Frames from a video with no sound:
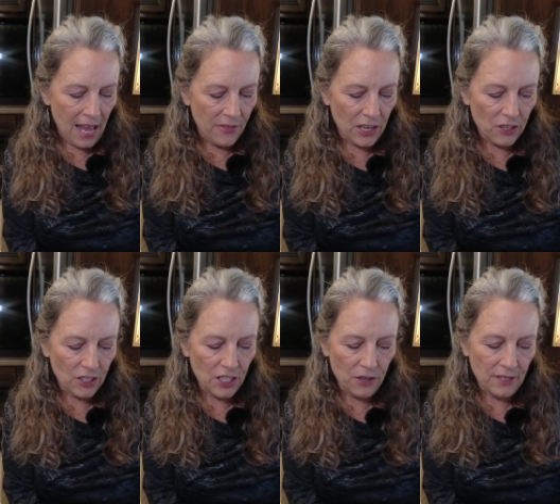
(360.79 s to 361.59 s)
There
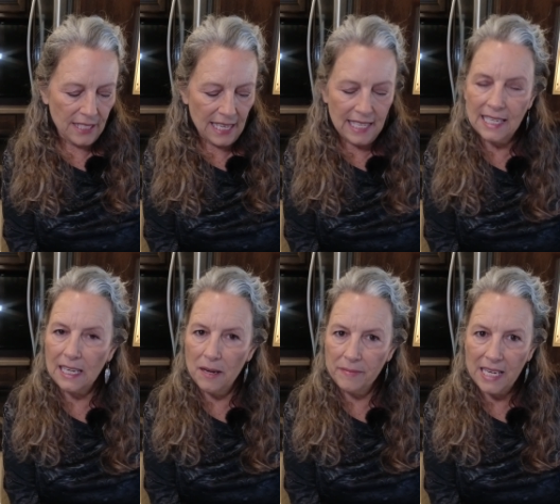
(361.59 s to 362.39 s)
is no state
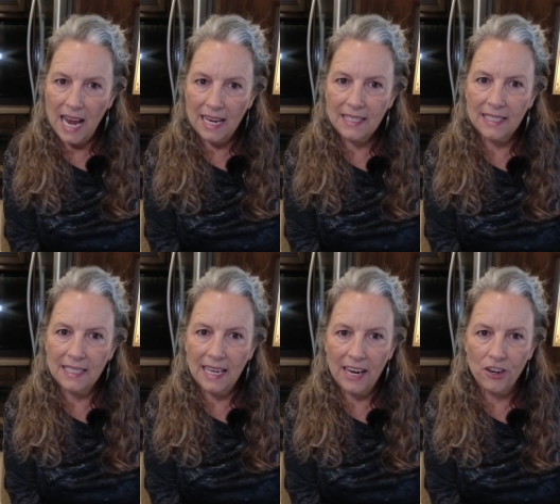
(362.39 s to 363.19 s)
income tax,
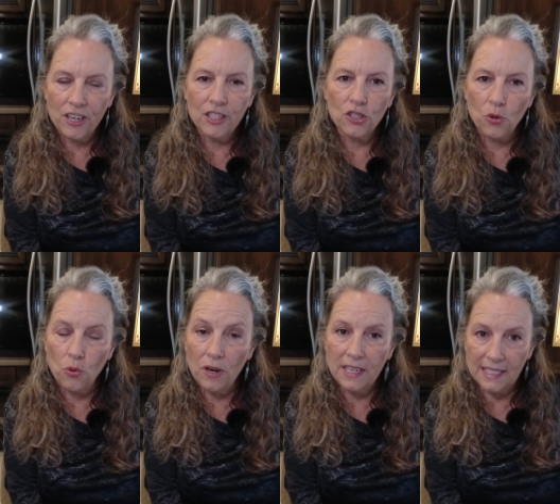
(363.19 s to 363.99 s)
inheritance,
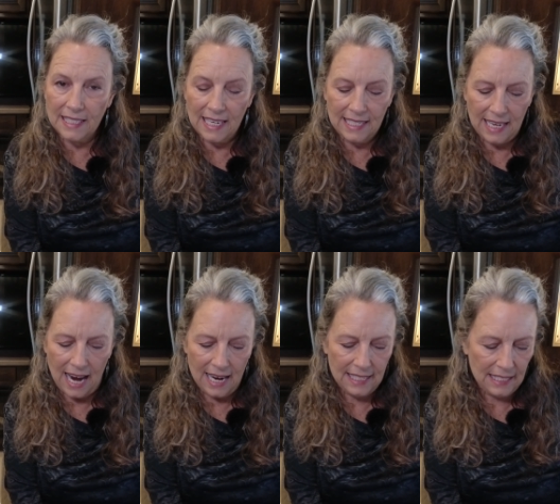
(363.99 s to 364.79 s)
or estate
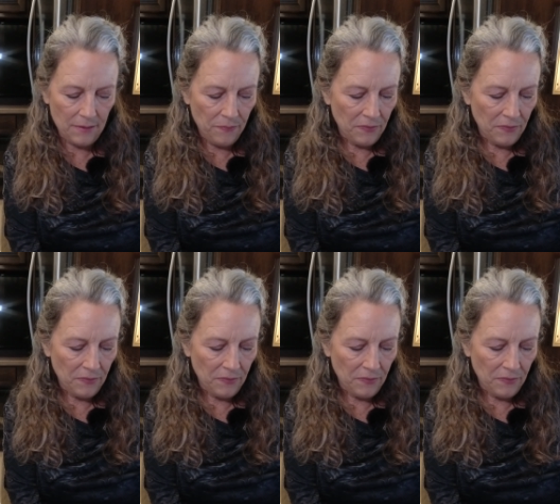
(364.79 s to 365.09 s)
tax.